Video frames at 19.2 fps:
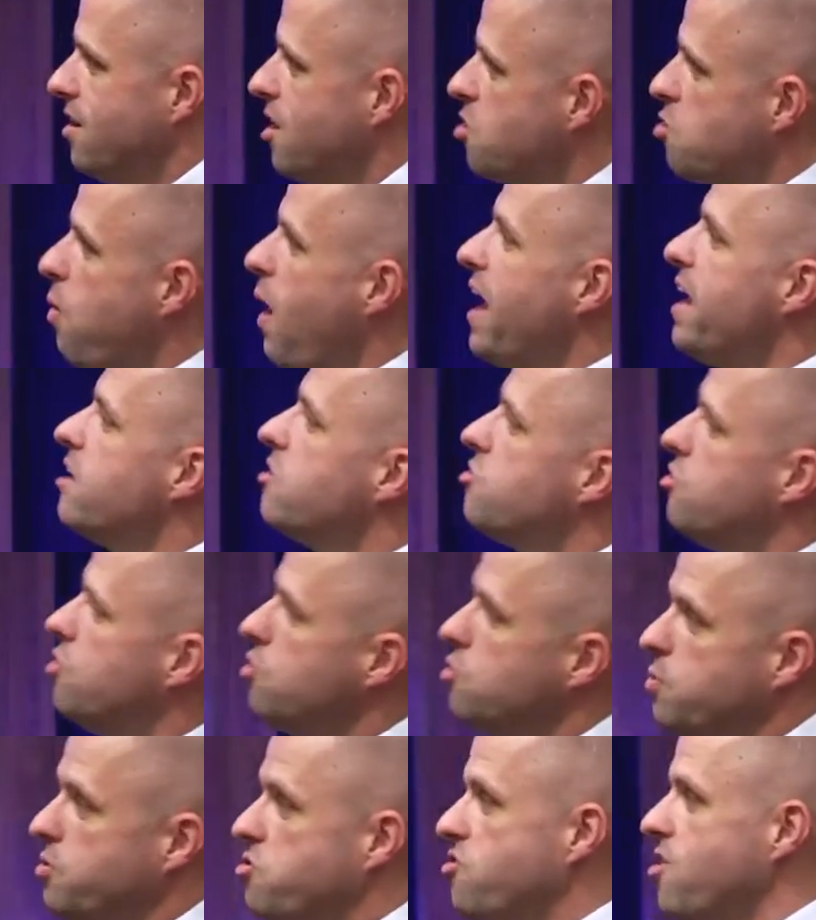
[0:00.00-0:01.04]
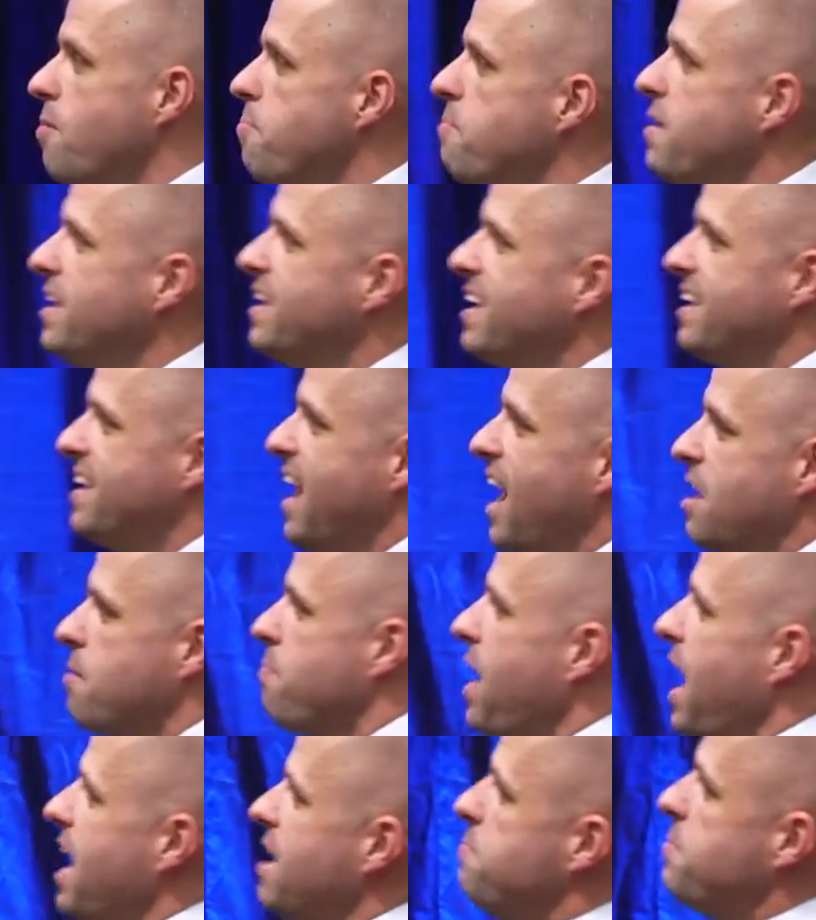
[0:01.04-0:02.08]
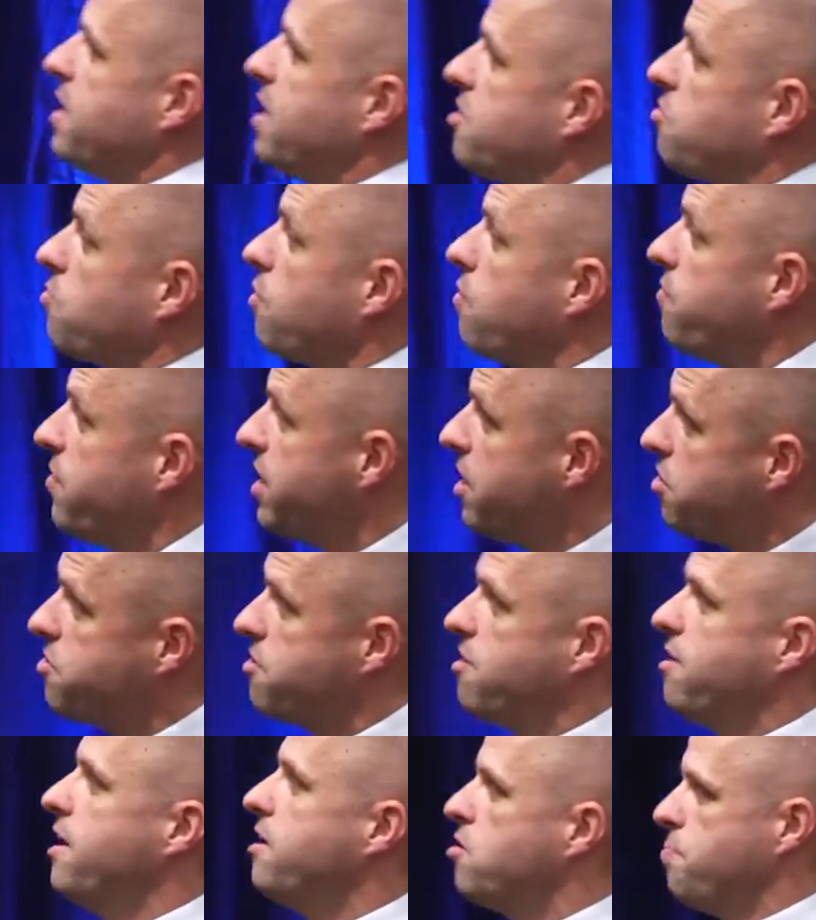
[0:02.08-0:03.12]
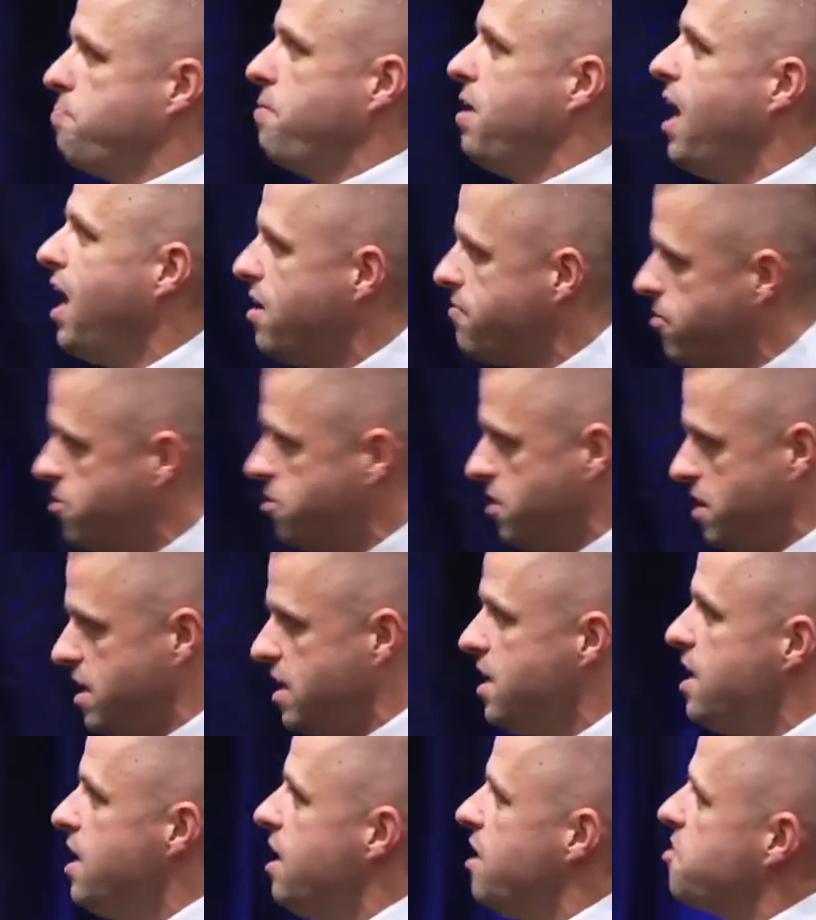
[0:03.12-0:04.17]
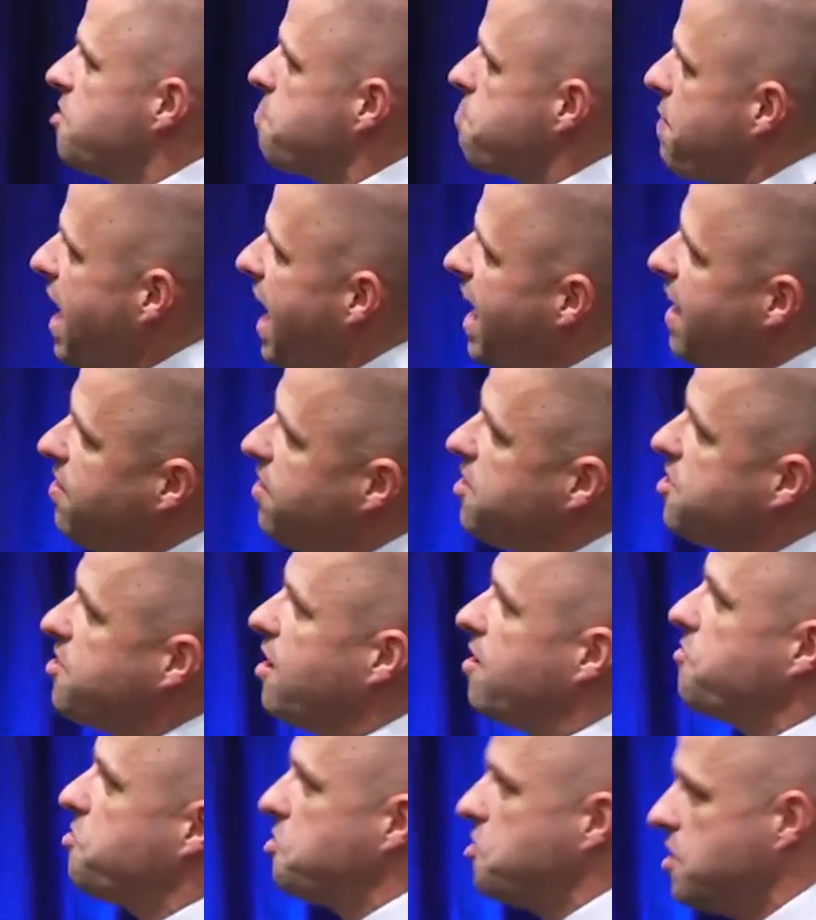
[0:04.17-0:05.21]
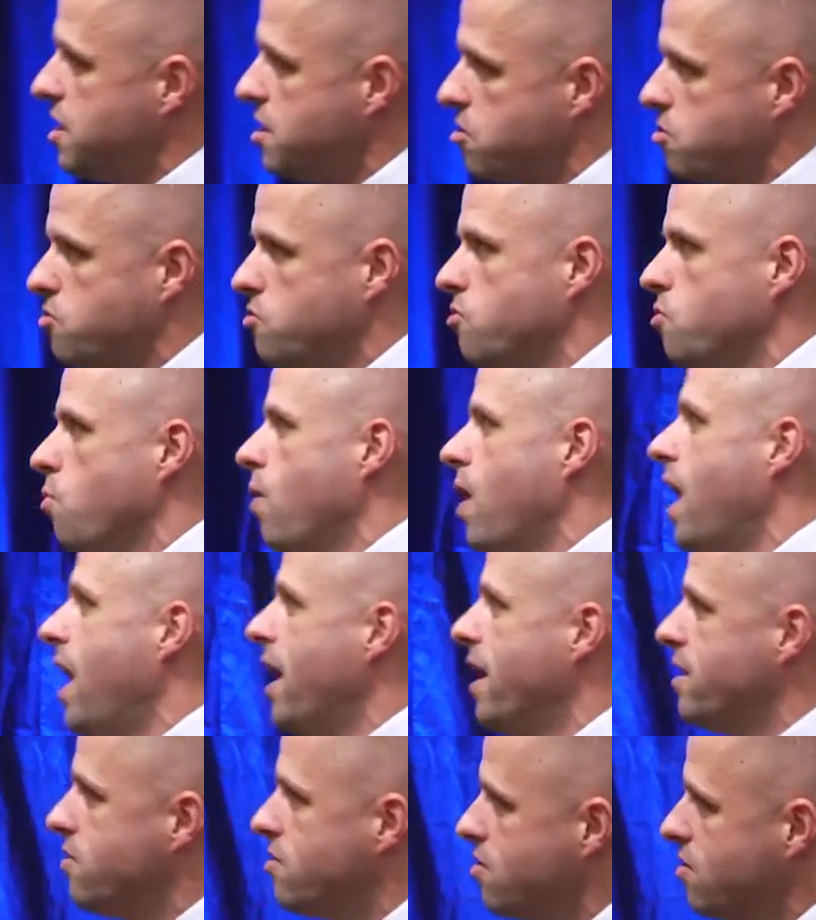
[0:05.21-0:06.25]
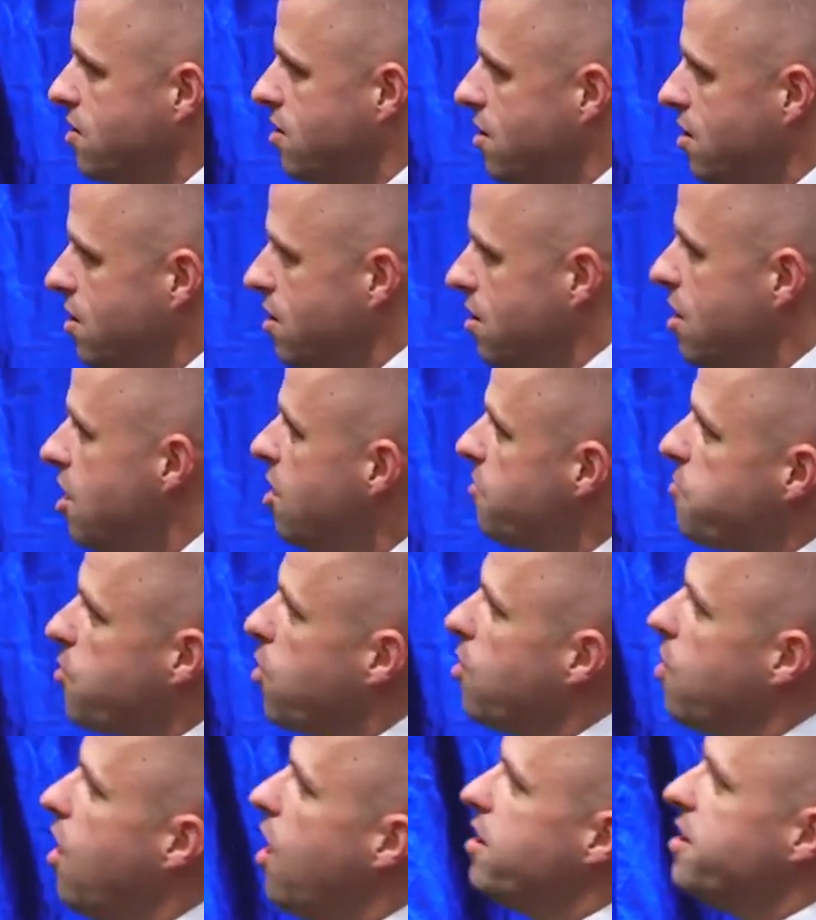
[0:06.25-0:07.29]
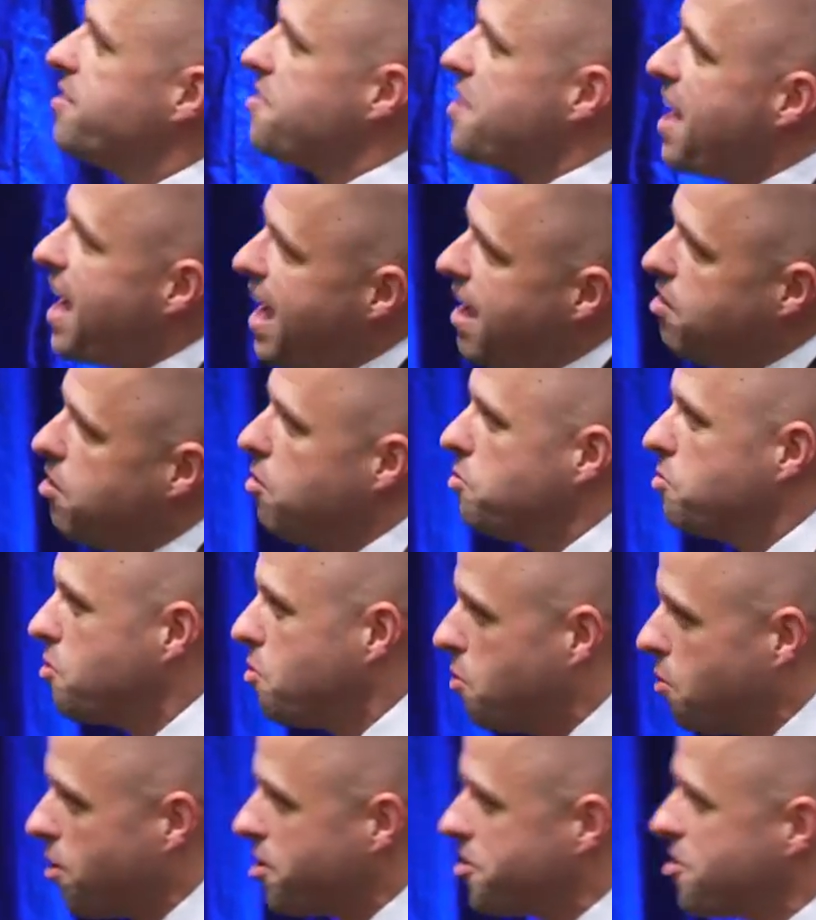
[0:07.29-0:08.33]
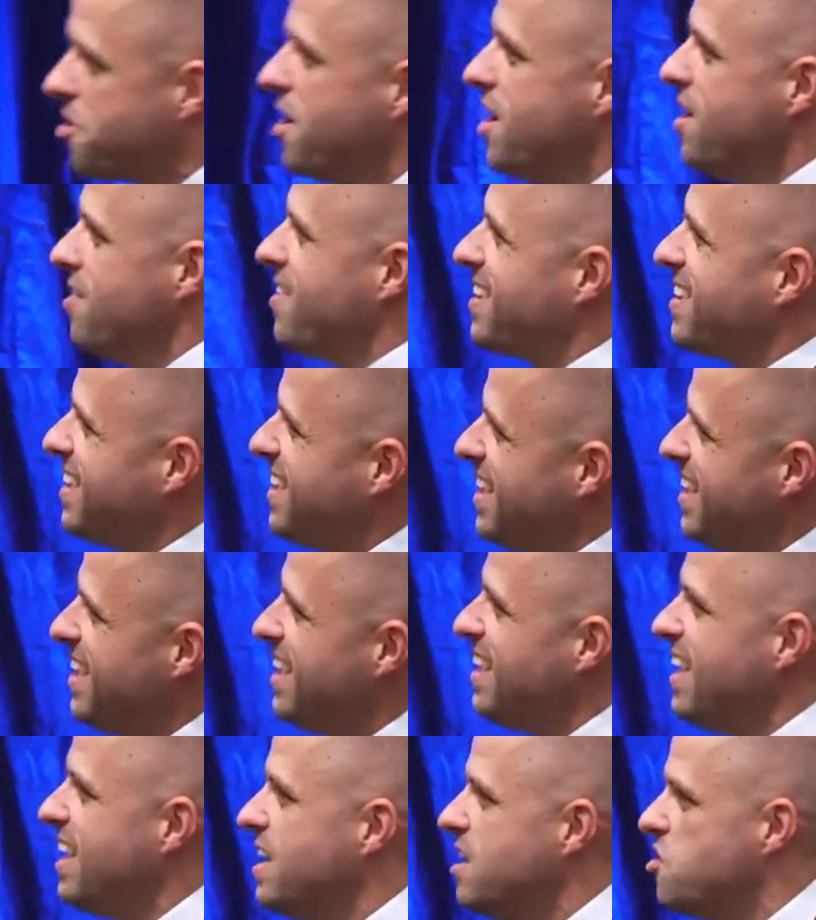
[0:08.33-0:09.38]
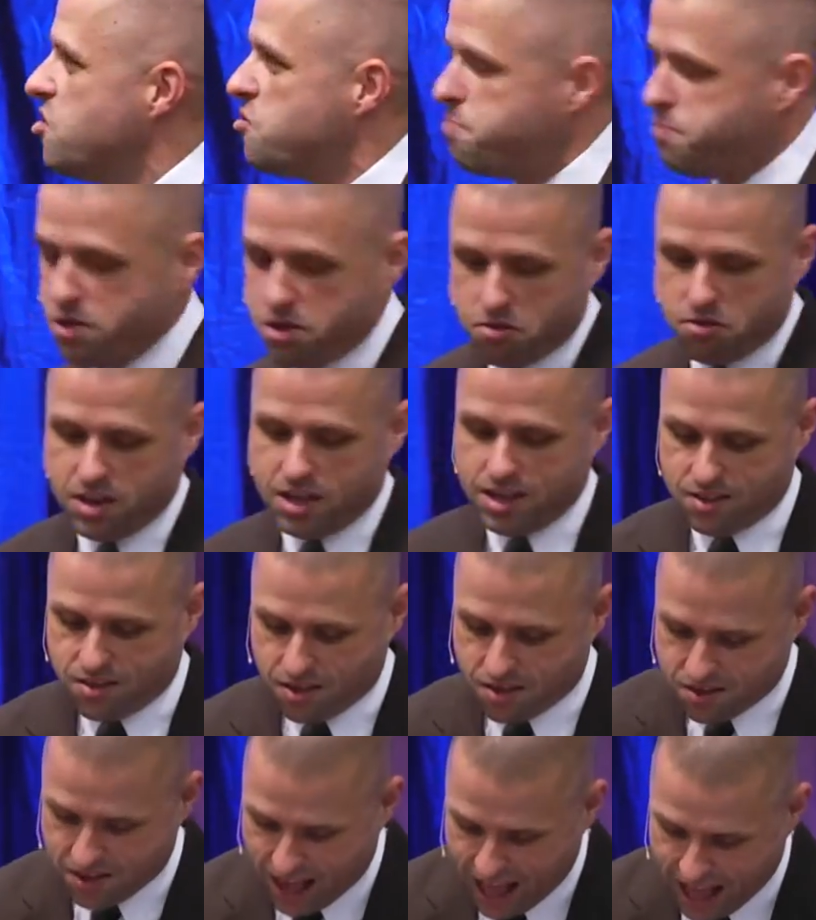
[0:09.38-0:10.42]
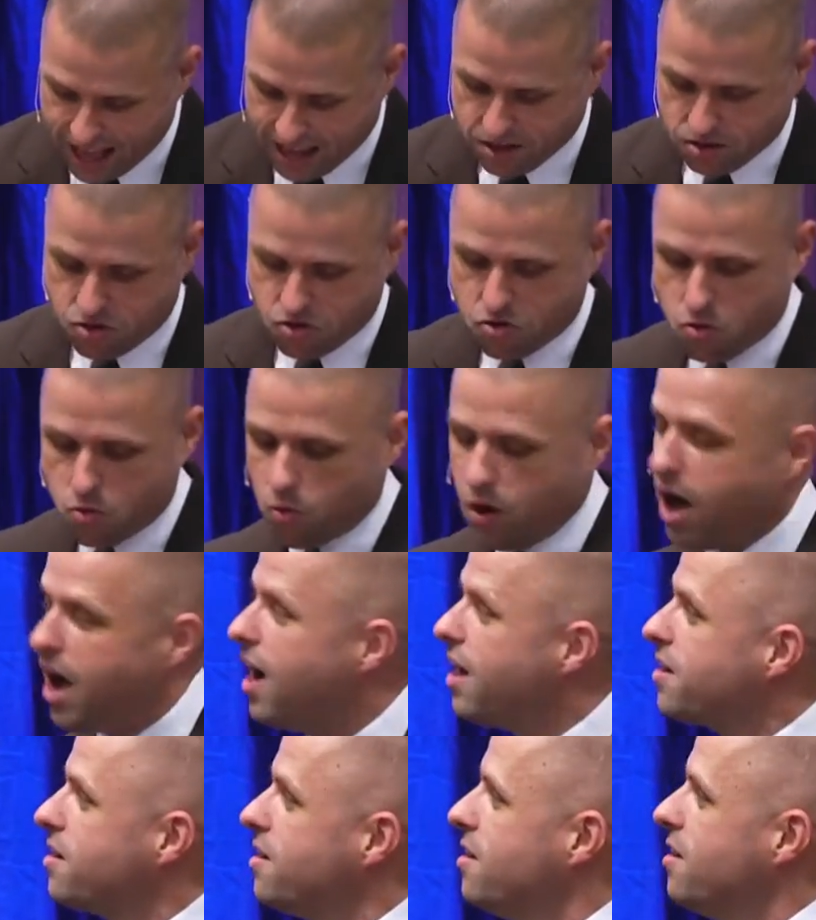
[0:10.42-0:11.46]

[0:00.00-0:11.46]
Quietude, which some men cannot abide because it reveals their inner poverty, is a palace of cedar to the wise. For along its hallowed courts, the king in his beauty designs to walk.